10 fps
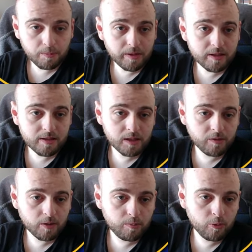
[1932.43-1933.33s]
it's
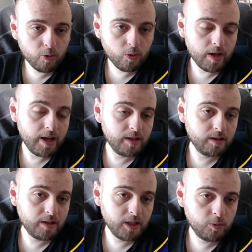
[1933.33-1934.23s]
Liverpool,
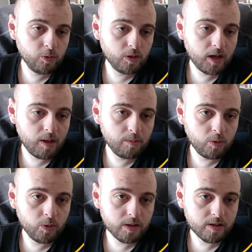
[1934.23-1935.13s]
and it will come with